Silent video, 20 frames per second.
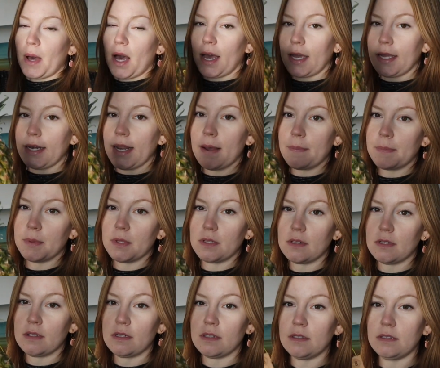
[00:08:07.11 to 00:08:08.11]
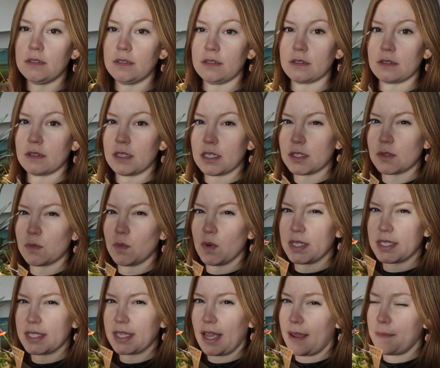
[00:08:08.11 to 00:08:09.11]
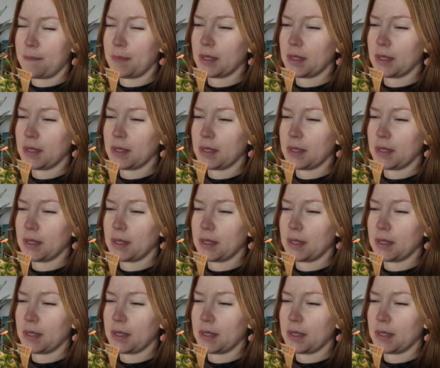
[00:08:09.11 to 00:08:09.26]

Pineapple. This was, I